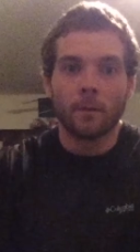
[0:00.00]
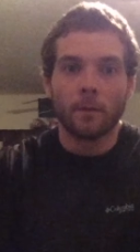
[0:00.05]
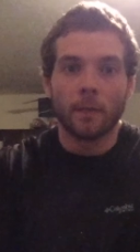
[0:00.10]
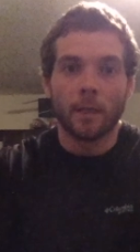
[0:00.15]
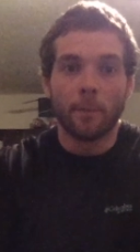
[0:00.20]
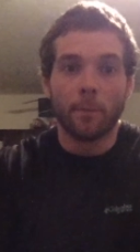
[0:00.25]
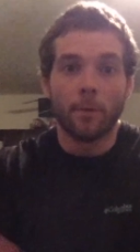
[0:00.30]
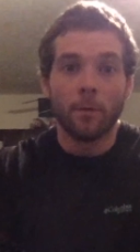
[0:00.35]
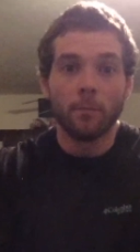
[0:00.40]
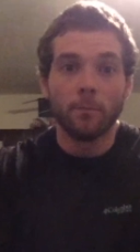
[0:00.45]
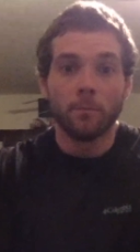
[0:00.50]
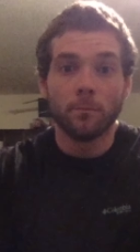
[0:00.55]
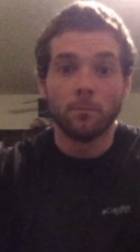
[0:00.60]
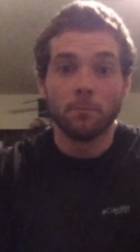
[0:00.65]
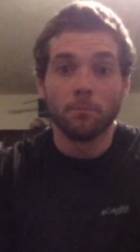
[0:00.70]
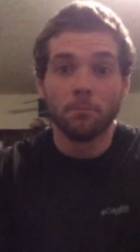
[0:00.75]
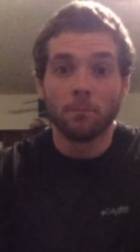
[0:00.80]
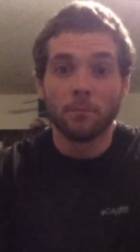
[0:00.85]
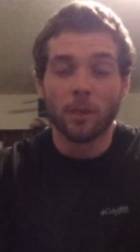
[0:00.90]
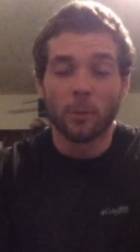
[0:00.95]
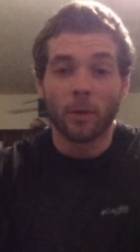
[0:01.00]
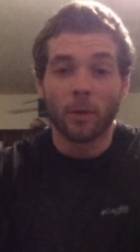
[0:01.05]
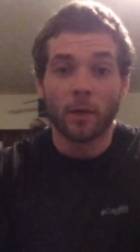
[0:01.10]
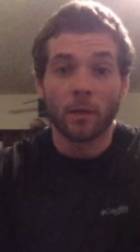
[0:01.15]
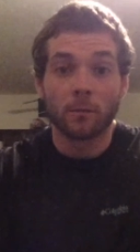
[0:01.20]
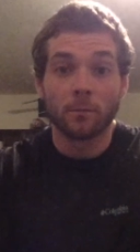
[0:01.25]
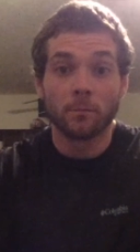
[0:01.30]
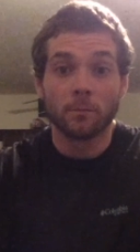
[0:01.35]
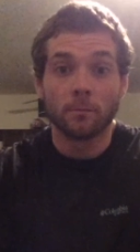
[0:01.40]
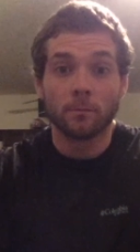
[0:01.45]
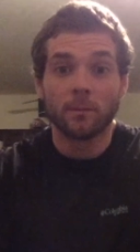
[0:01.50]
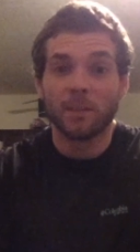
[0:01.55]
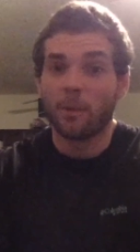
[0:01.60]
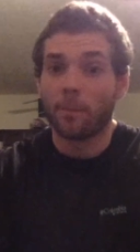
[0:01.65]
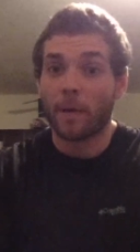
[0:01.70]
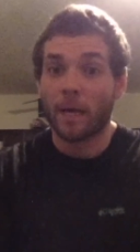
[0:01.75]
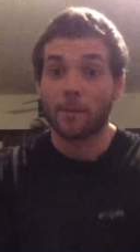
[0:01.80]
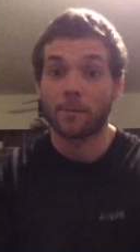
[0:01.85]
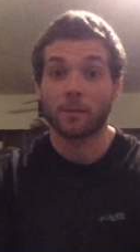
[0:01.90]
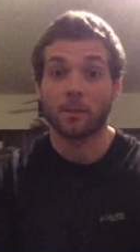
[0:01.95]
Boom. Here we are. The
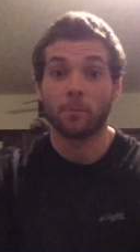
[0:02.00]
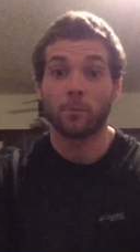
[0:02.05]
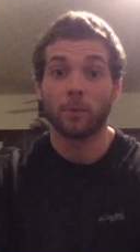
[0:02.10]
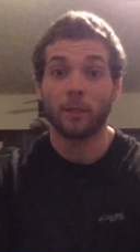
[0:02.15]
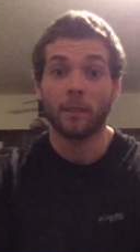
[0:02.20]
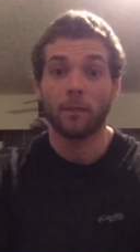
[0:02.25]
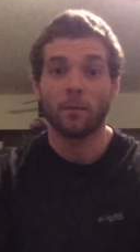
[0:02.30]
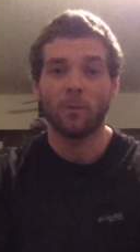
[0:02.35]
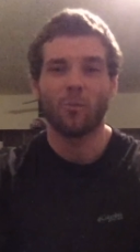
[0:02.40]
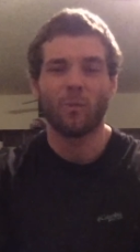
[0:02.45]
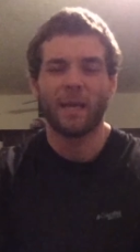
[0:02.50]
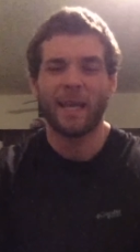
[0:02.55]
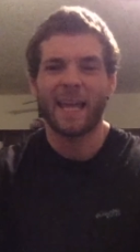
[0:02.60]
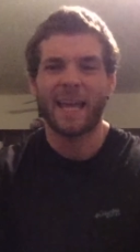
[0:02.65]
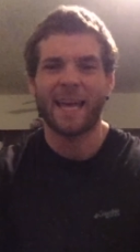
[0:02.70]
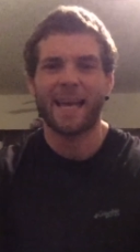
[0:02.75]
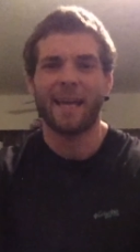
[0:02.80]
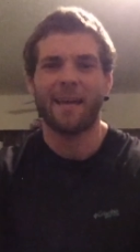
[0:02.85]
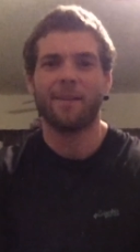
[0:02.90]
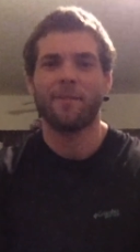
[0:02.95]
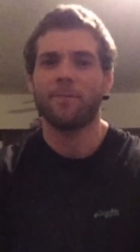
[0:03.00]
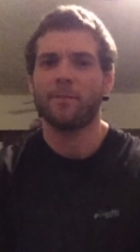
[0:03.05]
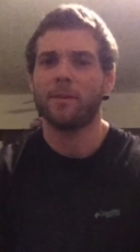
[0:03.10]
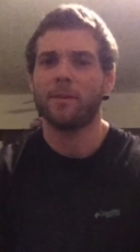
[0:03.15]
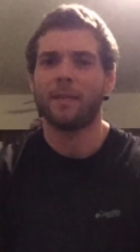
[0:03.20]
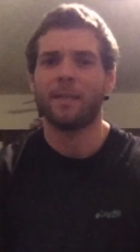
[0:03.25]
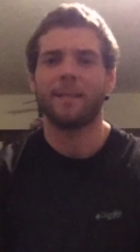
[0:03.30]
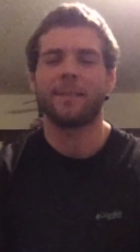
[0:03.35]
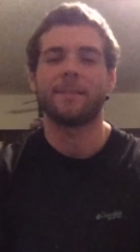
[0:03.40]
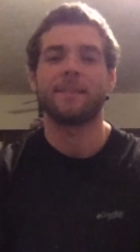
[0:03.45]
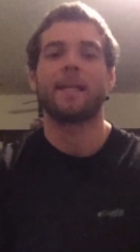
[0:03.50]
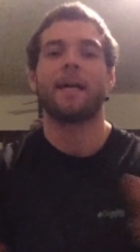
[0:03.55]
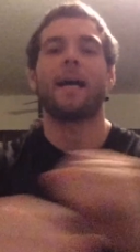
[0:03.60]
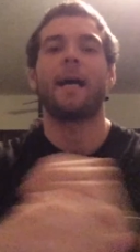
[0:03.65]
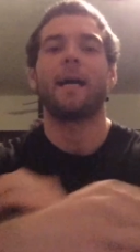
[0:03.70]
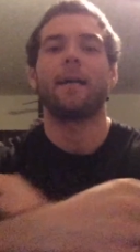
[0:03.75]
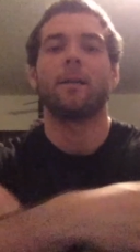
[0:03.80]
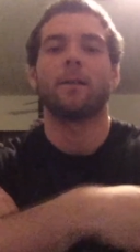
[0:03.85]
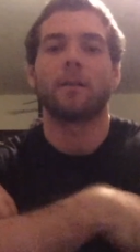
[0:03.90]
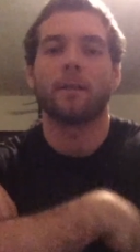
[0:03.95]
map's complete. We have the
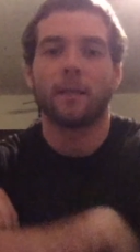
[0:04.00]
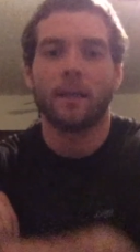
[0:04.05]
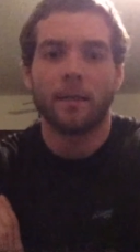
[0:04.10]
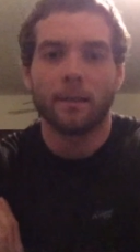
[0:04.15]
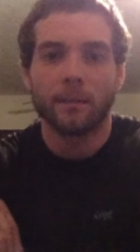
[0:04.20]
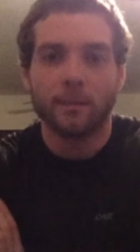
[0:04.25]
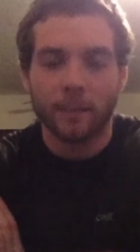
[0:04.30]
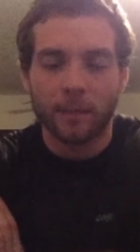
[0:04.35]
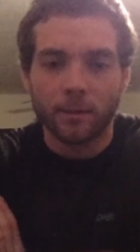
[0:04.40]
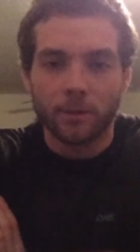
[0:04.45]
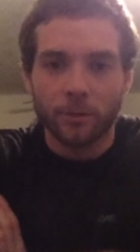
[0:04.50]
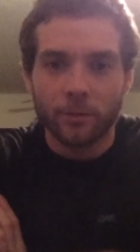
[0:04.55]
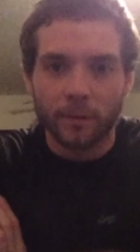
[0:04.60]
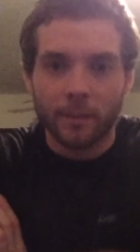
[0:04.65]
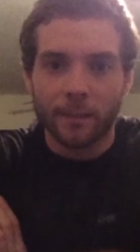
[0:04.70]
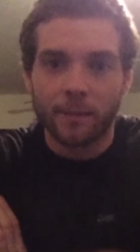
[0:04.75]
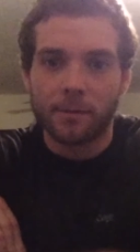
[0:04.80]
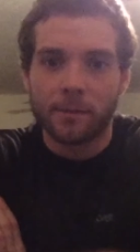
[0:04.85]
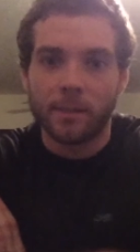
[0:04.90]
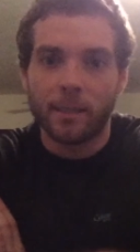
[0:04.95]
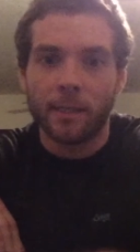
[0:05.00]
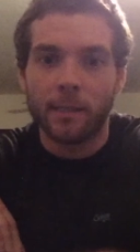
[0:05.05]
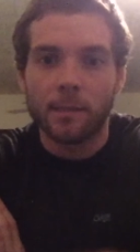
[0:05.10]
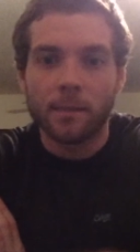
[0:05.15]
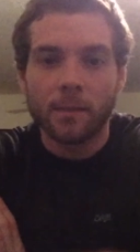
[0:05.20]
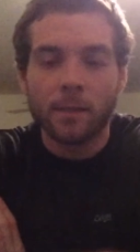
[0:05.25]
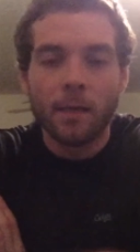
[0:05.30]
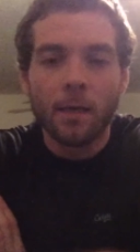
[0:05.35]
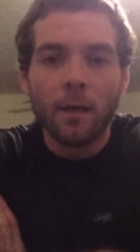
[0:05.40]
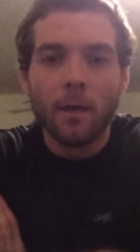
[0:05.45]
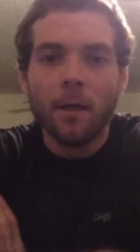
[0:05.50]
entire continental United States.